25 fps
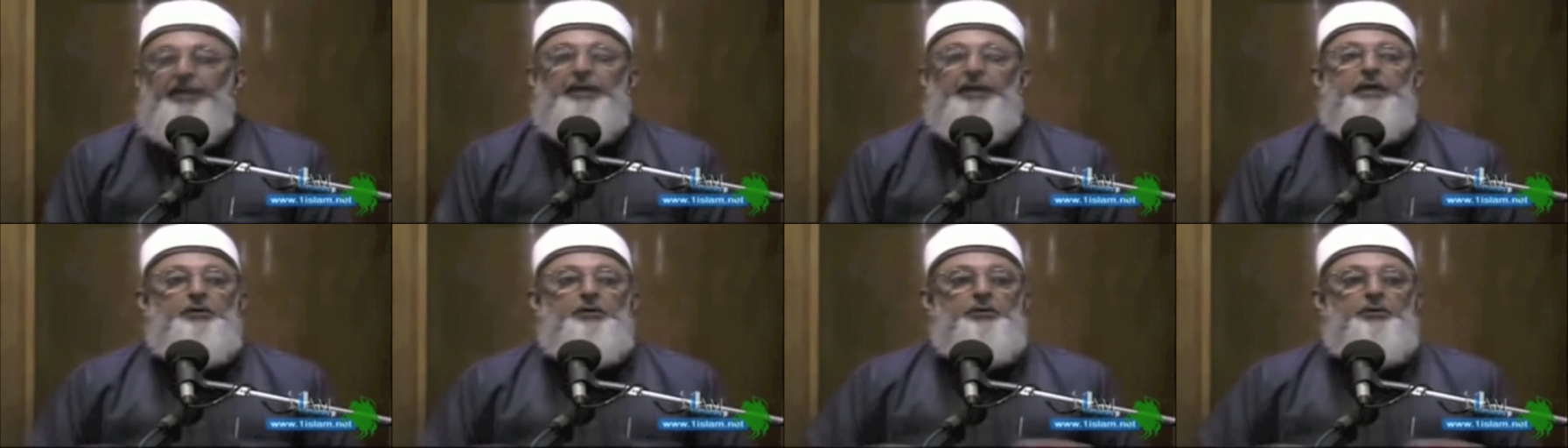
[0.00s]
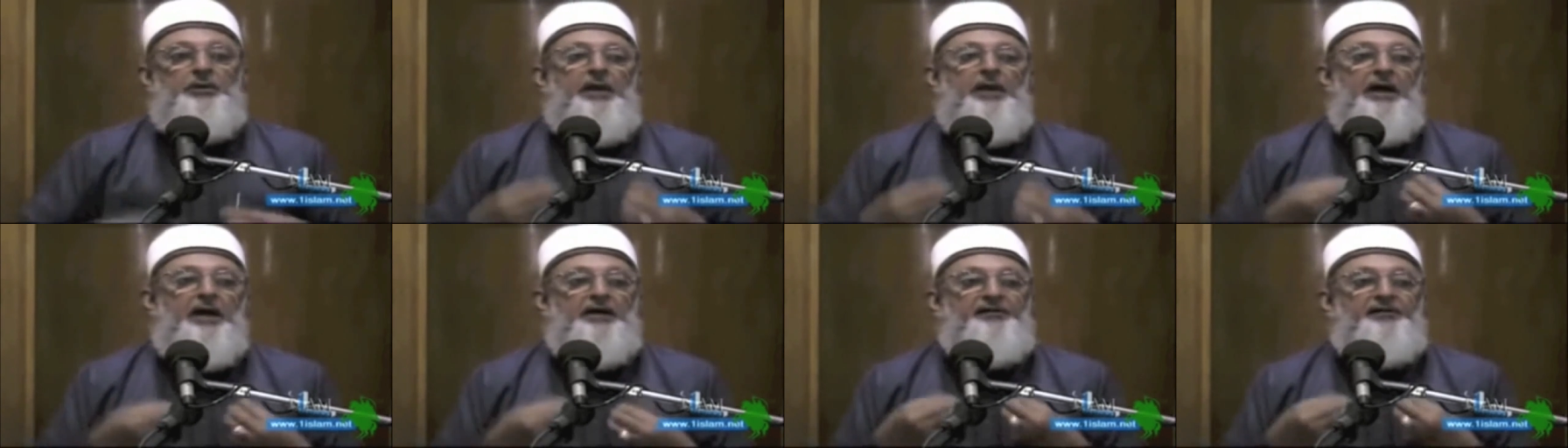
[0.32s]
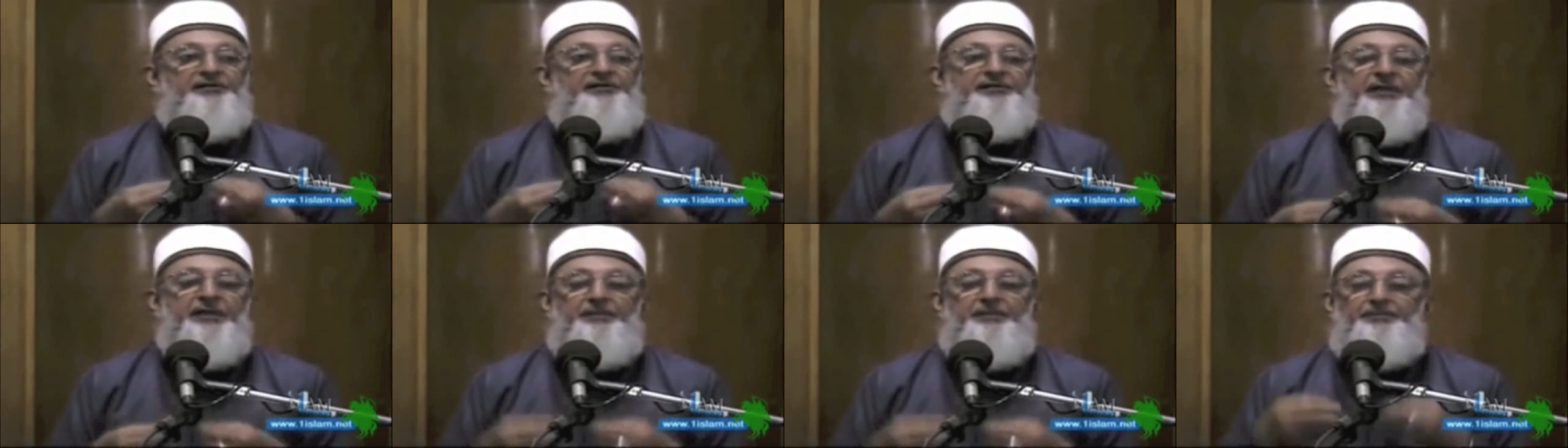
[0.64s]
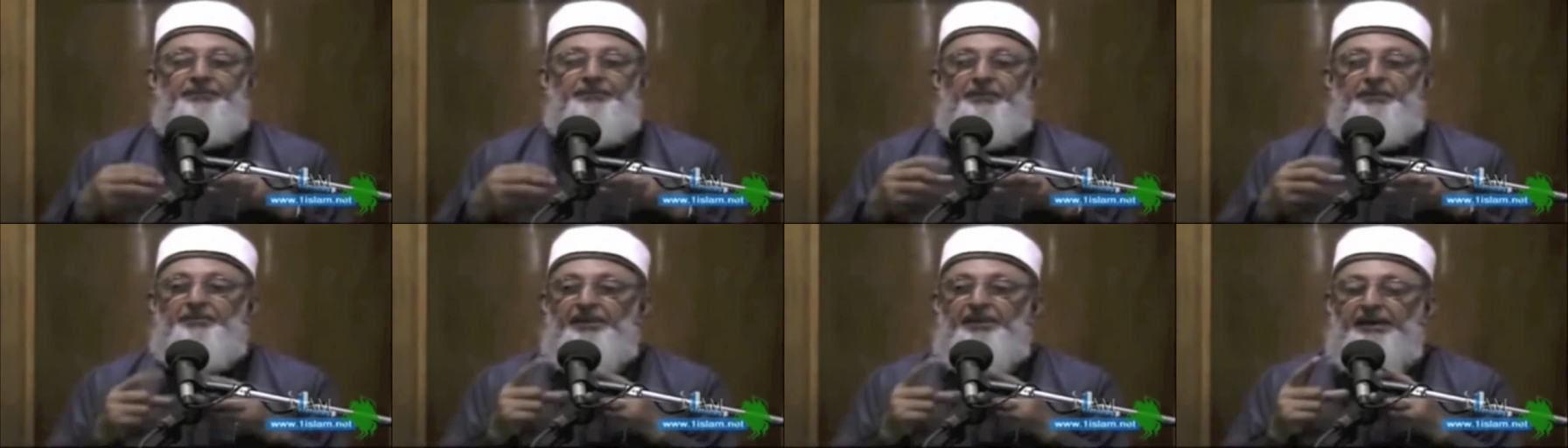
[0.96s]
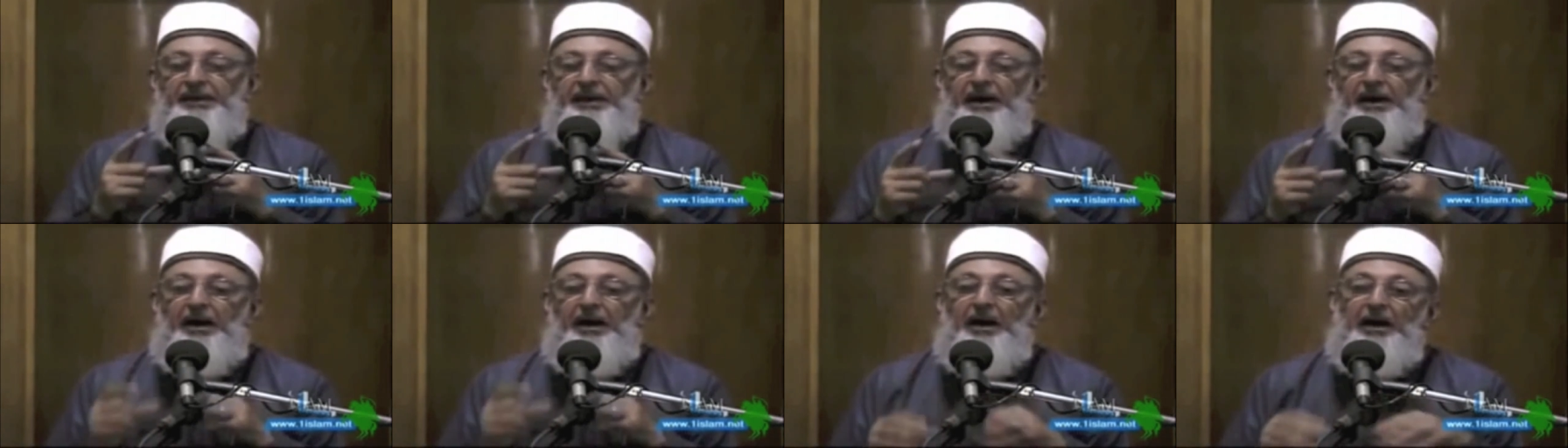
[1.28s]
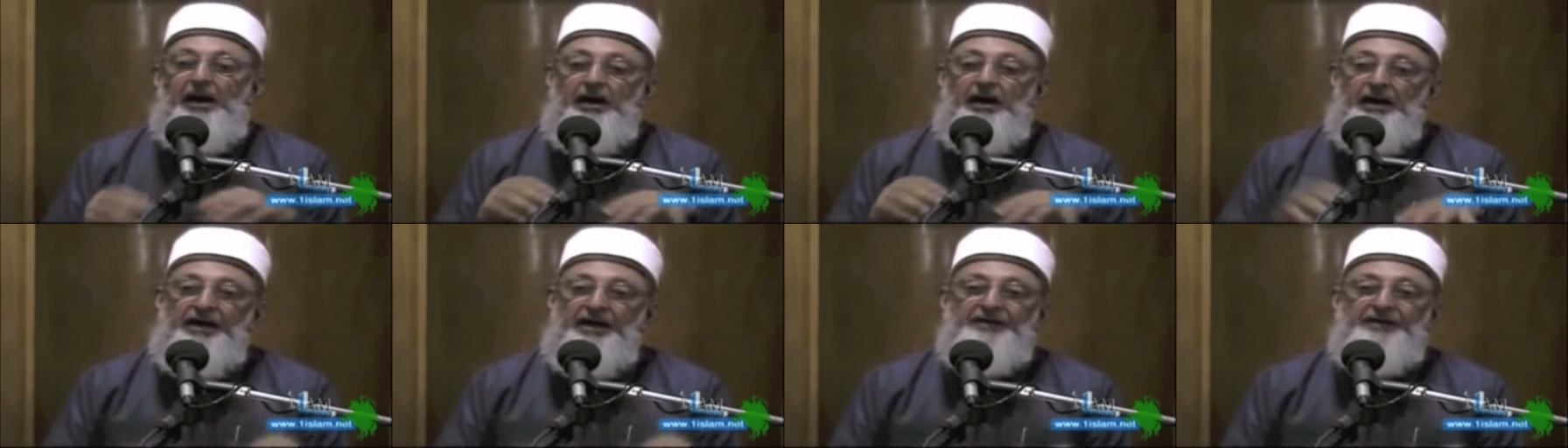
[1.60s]
He will accept the
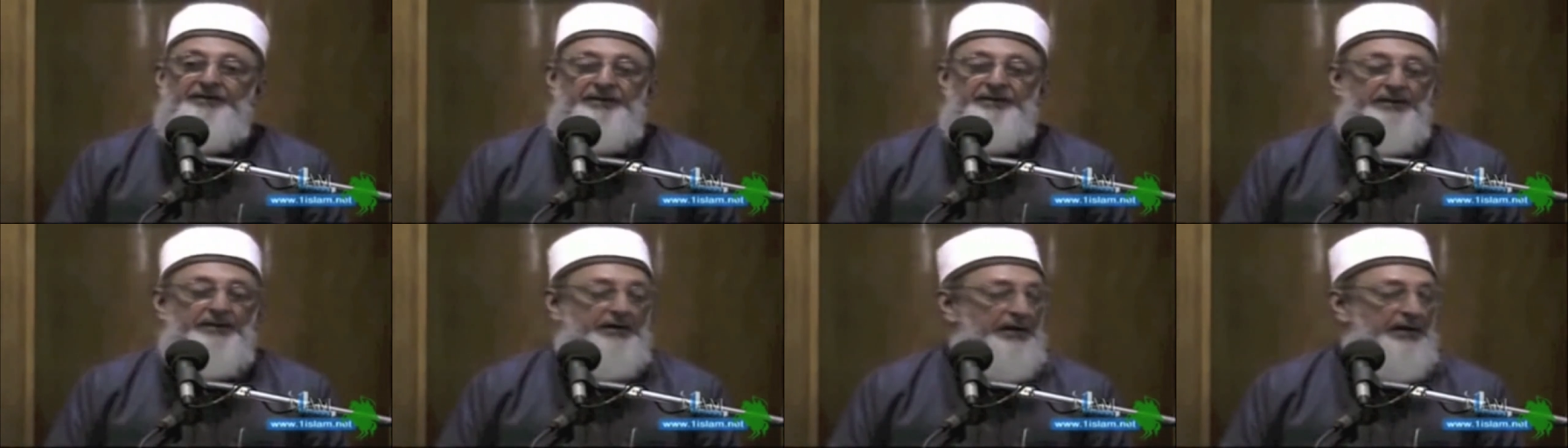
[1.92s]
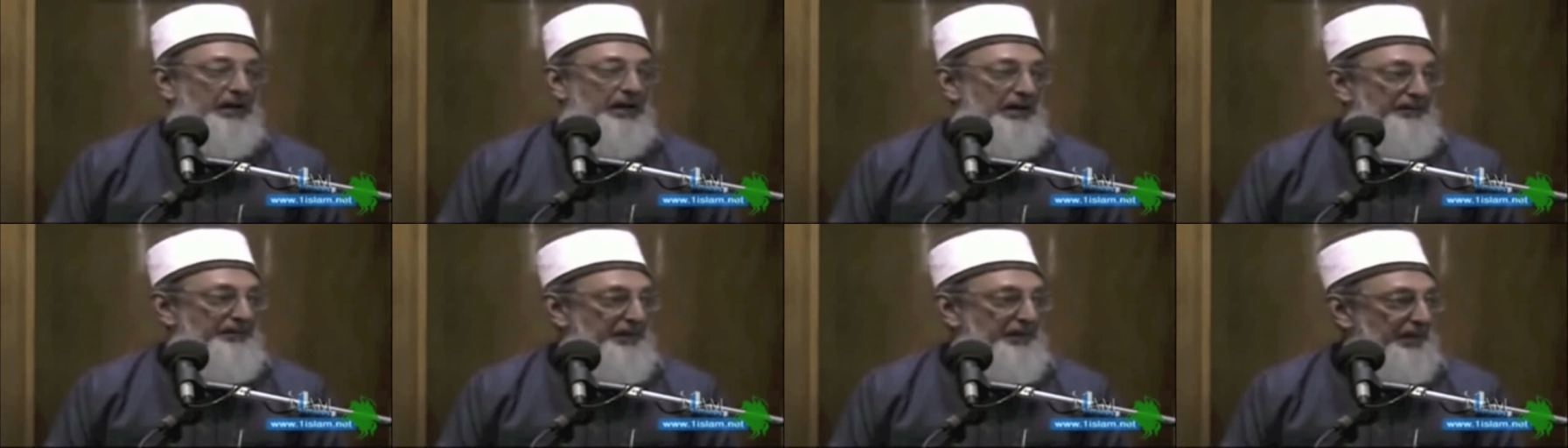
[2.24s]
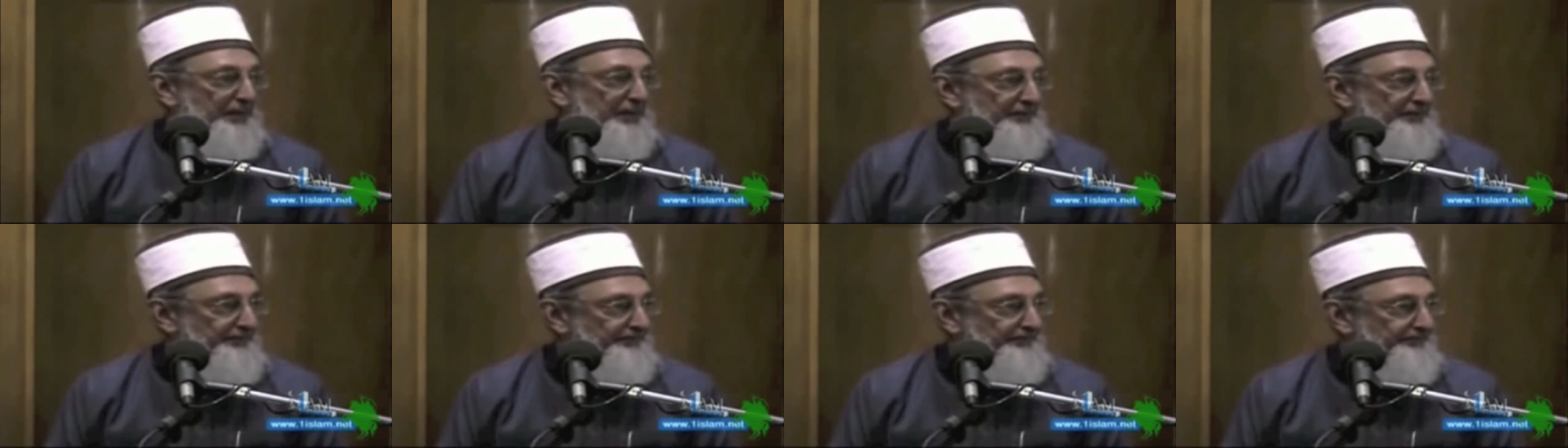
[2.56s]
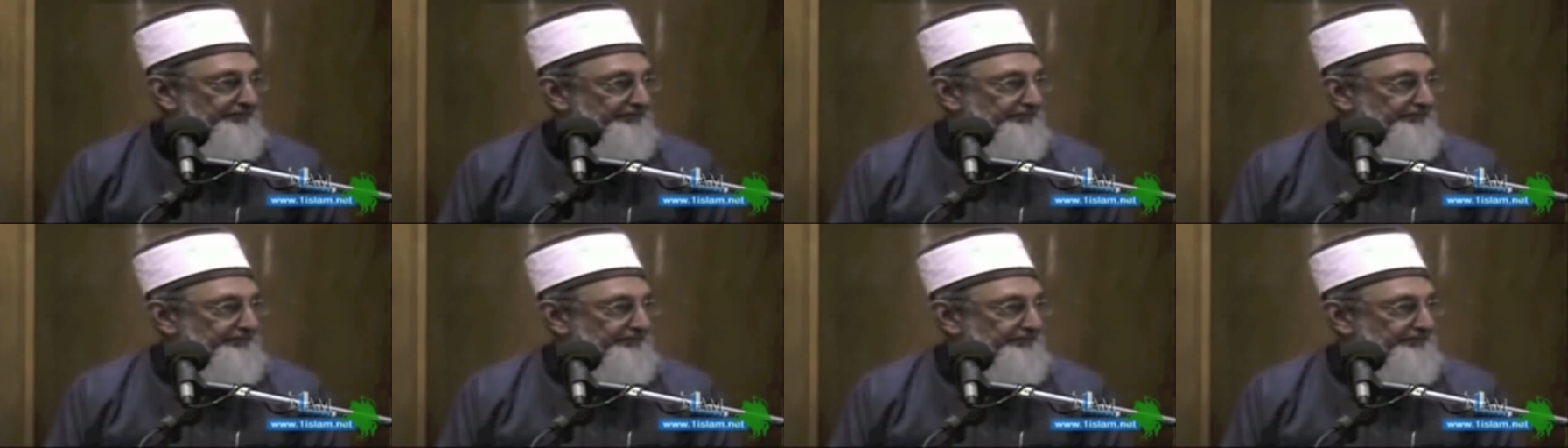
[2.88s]
bay'ah at the Kaaba.